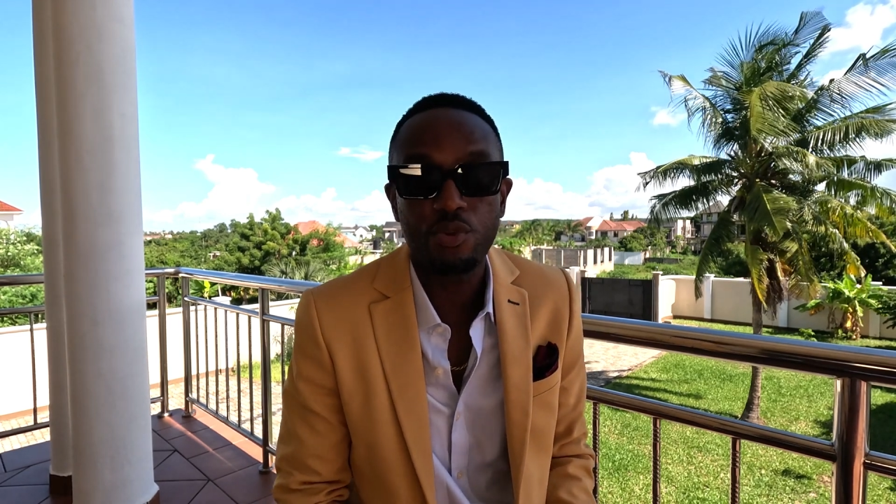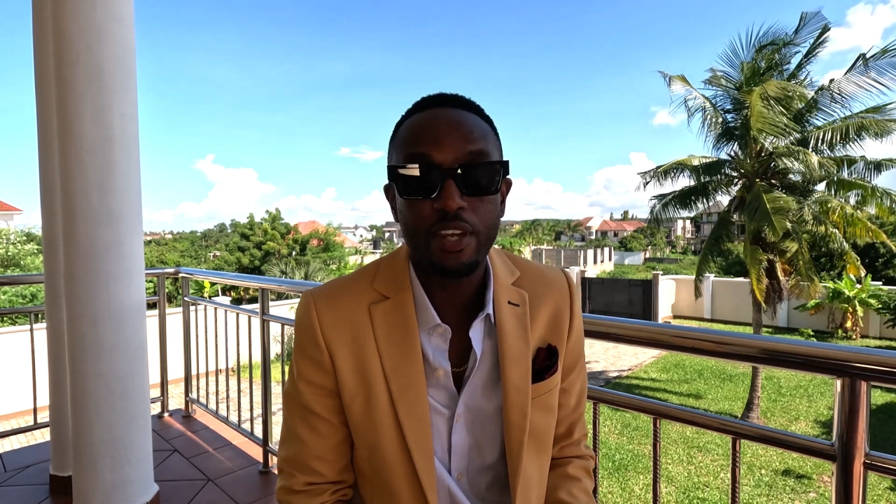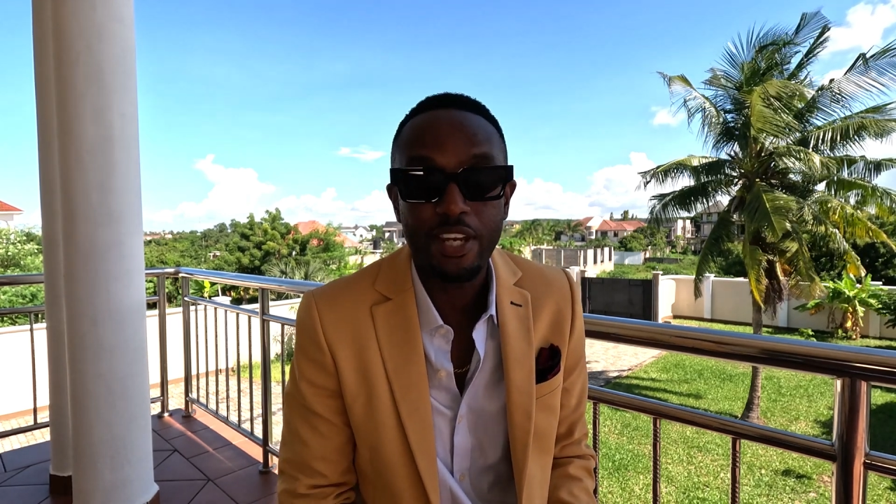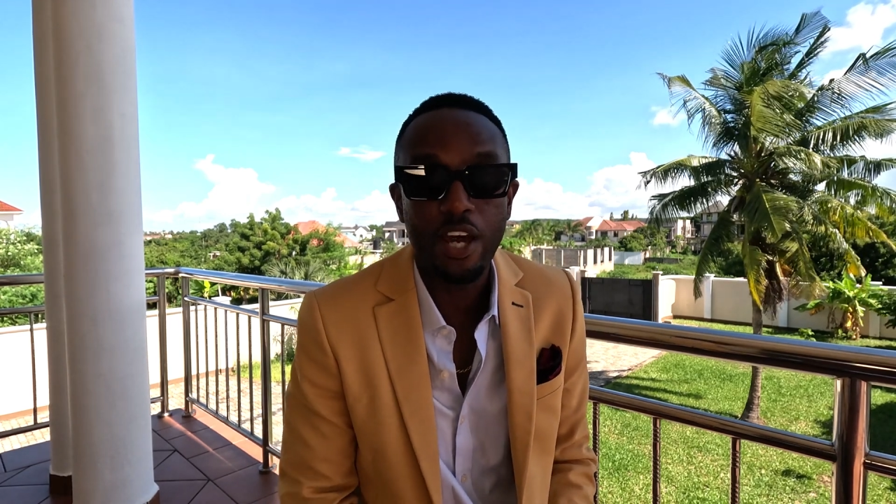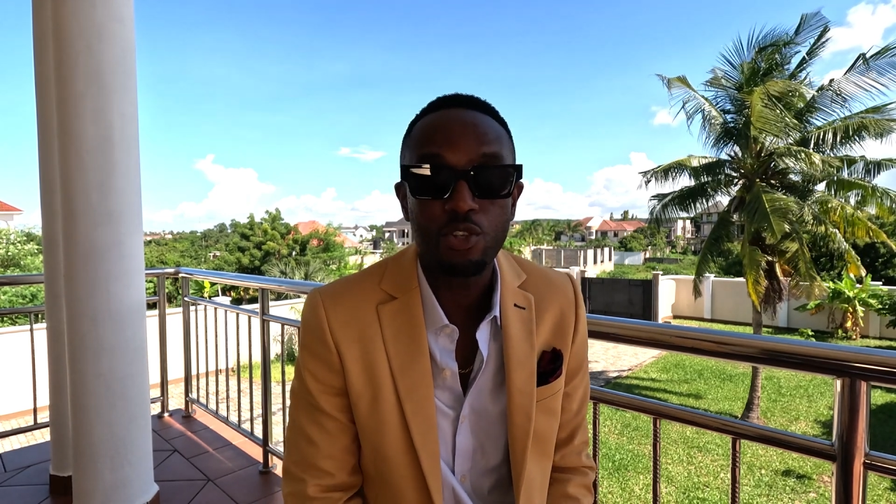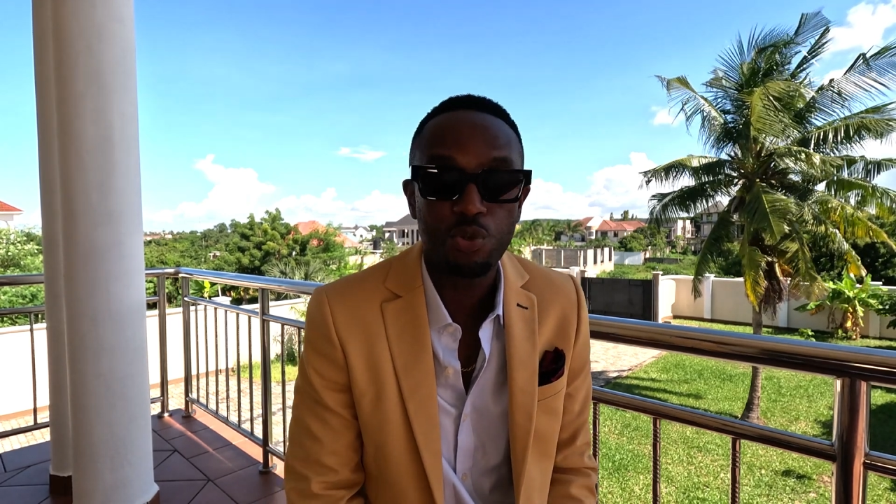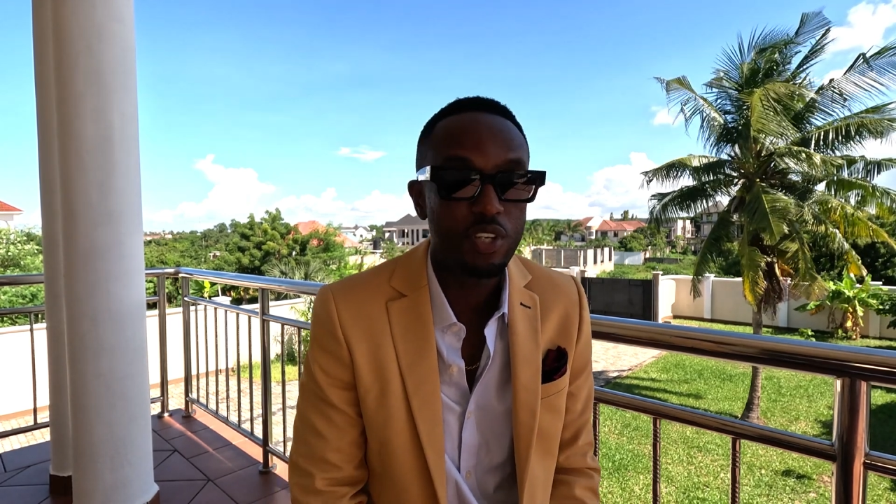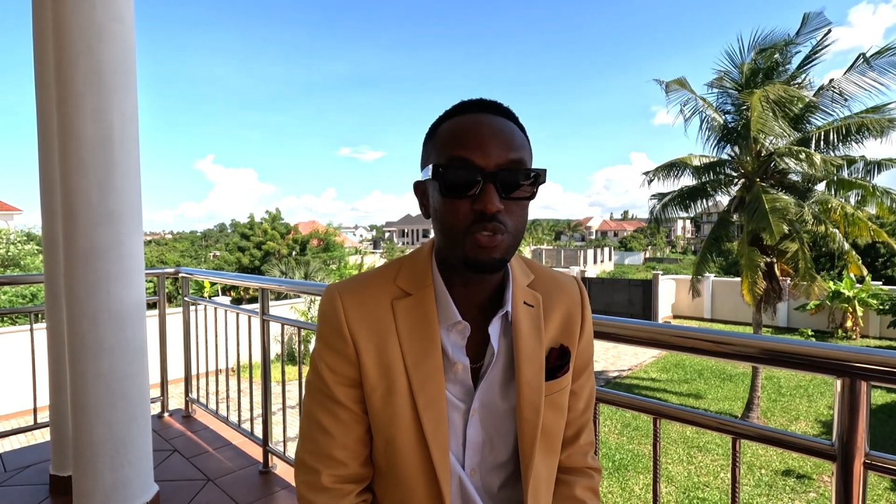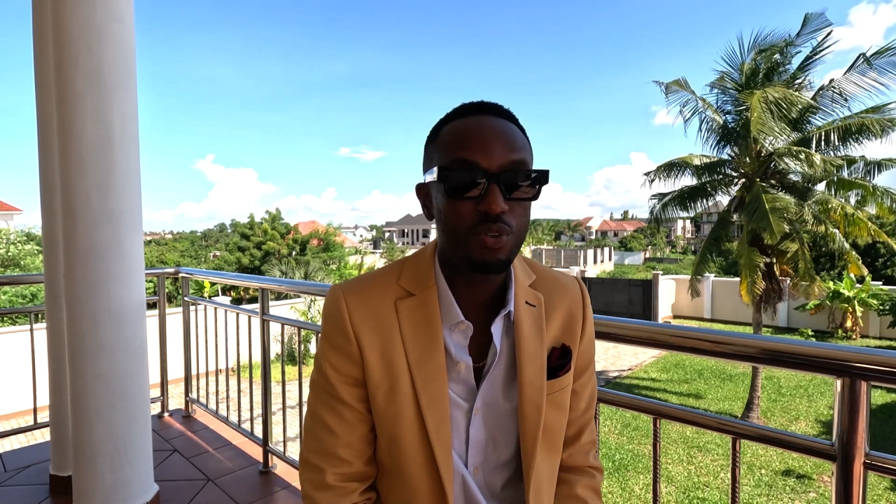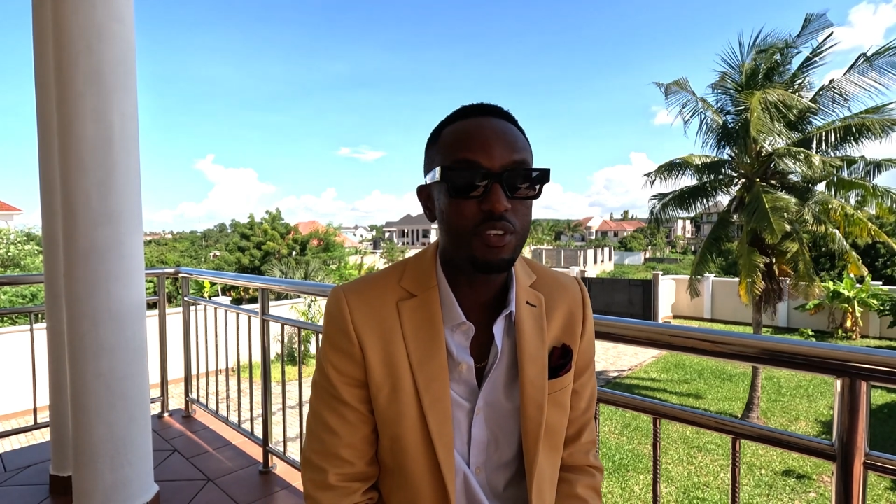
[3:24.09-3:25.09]
right now in
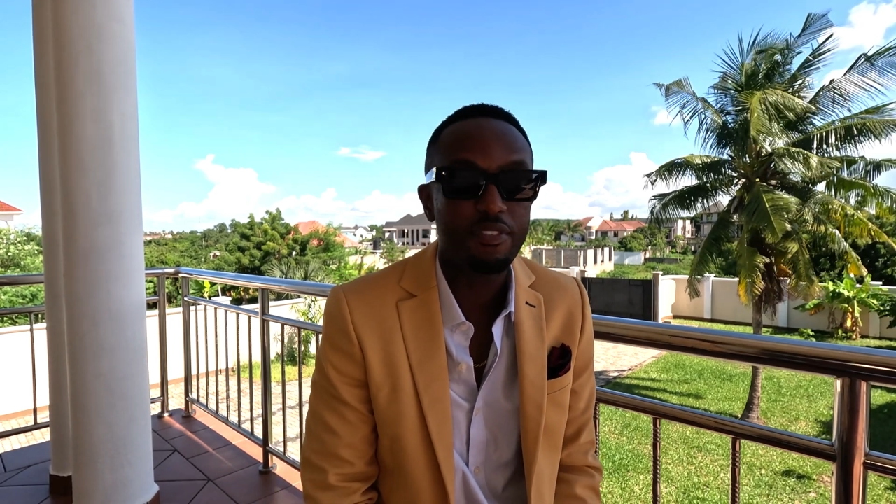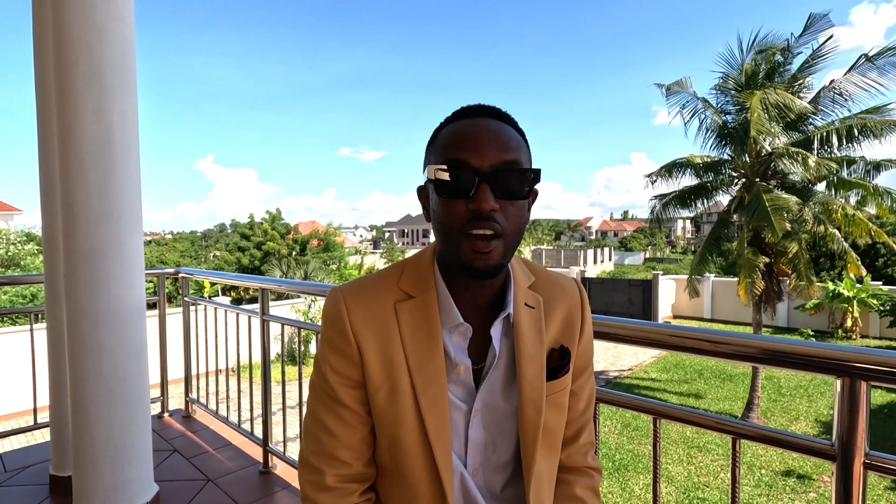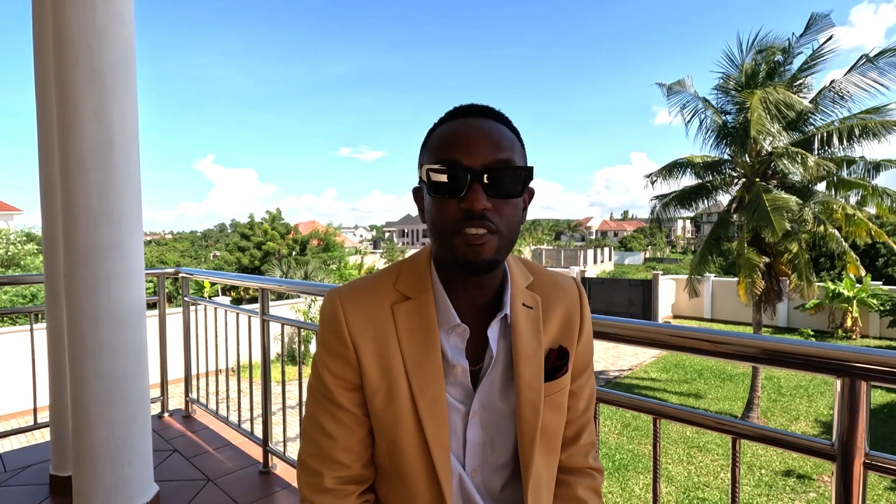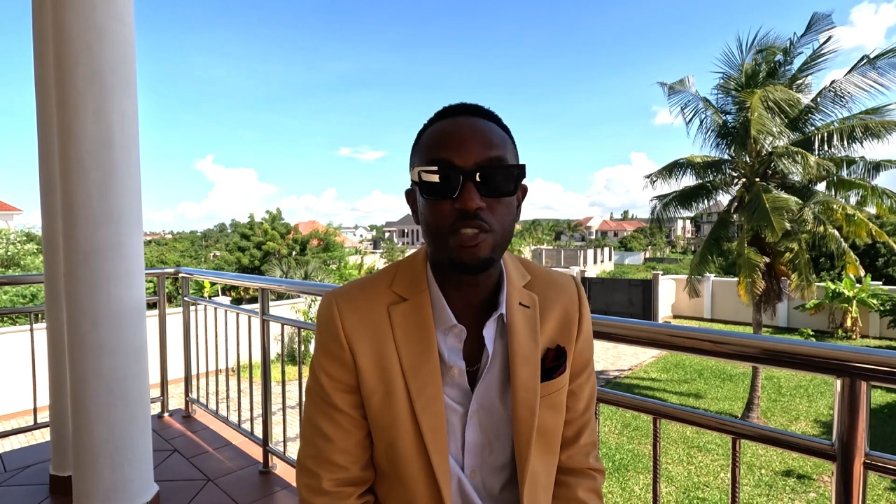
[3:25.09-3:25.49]
2025